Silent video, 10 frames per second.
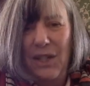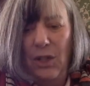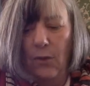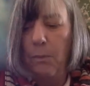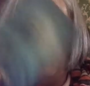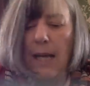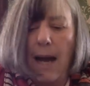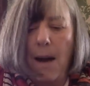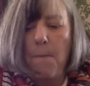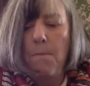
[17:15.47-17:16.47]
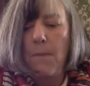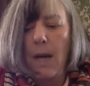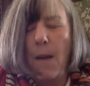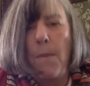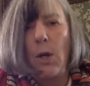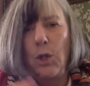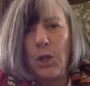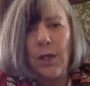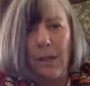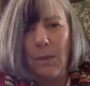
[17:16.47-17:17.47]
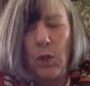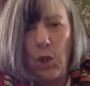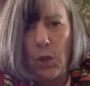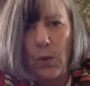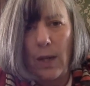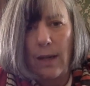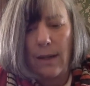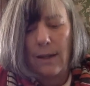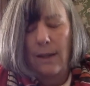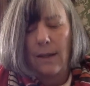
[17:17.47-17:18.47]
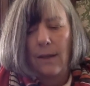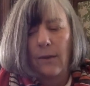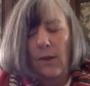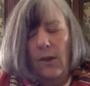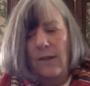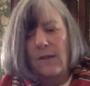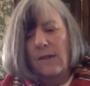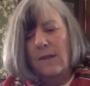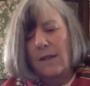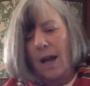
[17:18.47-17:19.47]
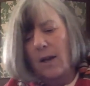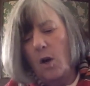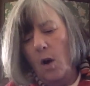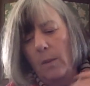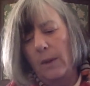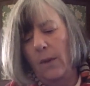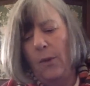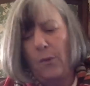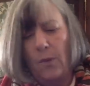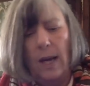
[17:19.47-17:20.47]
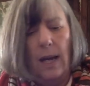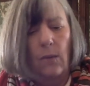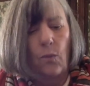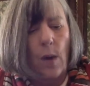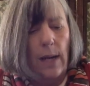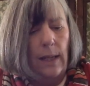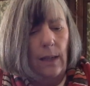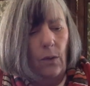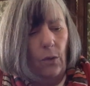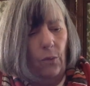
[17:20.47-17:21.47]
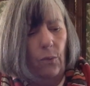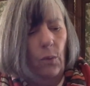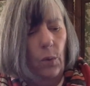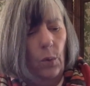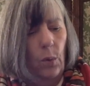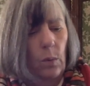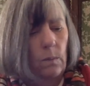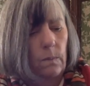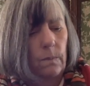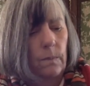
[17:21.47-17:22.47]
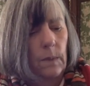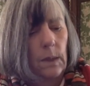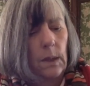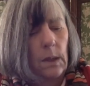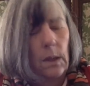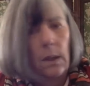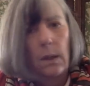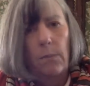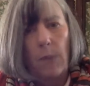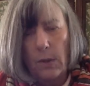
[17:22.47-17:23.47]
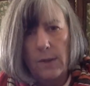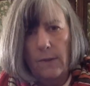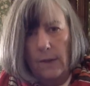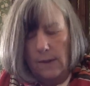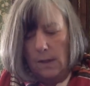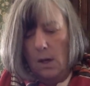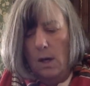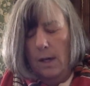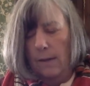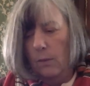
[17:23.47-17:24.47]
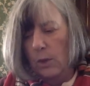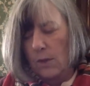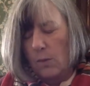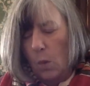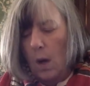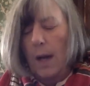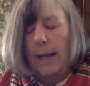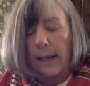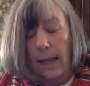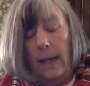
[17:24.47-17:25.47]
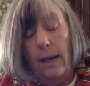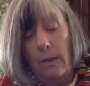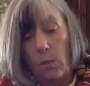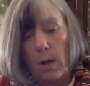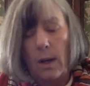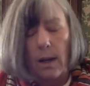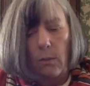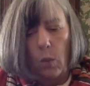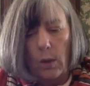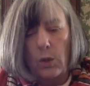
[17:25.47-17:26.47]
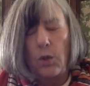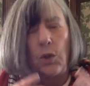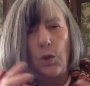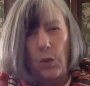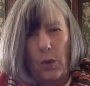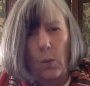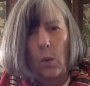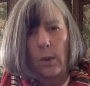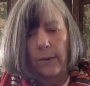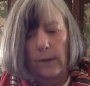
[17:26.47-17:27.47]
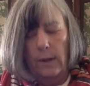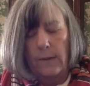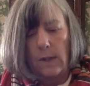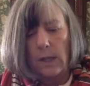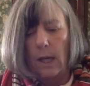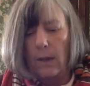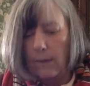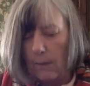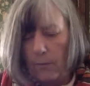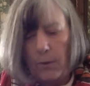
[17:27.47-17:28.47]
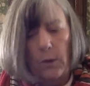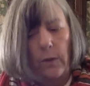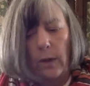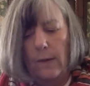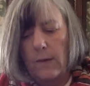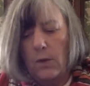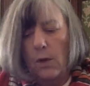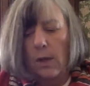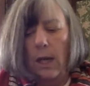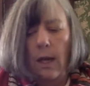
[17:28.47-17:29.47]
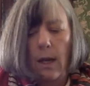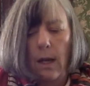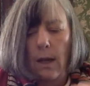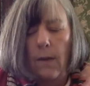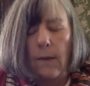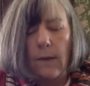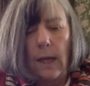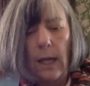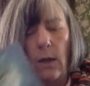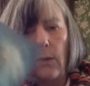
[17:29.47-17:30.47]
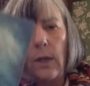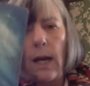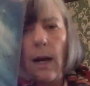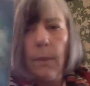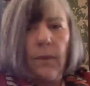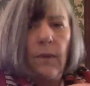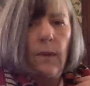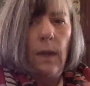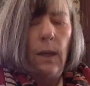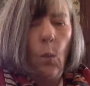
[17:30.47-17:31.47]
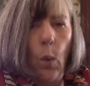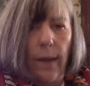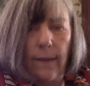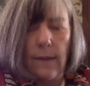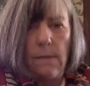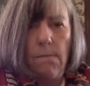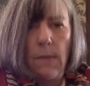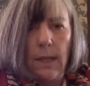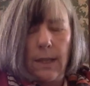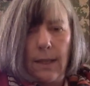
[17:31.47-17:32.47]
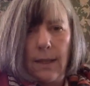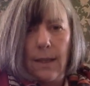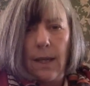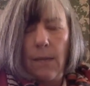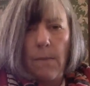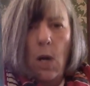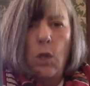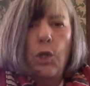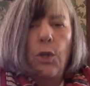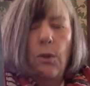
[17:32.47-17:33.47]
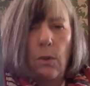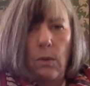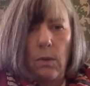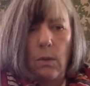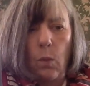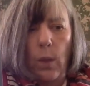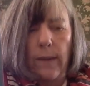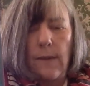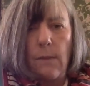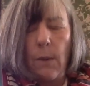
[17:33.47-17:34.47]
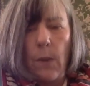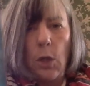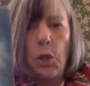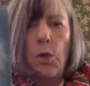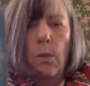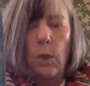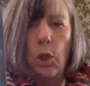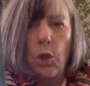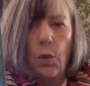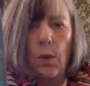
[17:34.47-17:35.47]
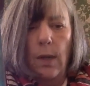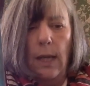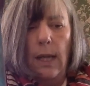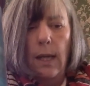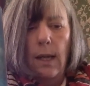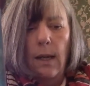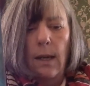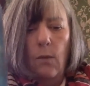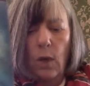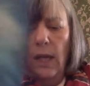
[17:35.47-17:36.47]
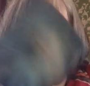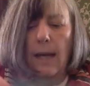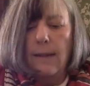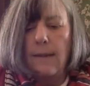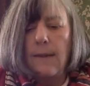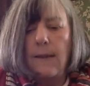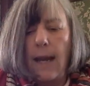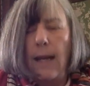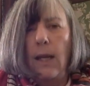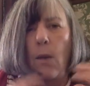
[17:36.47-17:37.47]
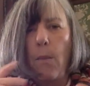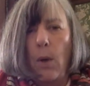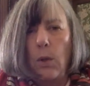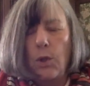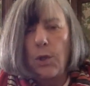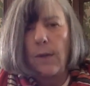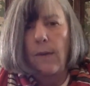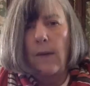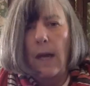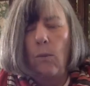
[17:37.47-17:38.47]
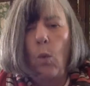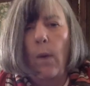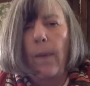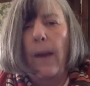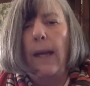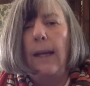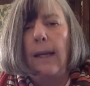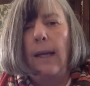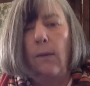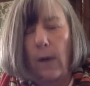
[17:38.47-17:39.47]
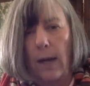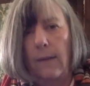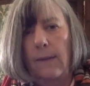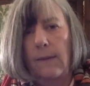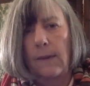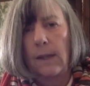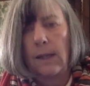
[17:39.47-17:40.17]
you've become emotionally mature. So, this is a common thread running through most of the signs, which is why, again, why I wanted to do the water signs today because I feel very strongly this King of Cups, wisdom, emotional wisdom, emotional maturity, really understanding emotions and what they give us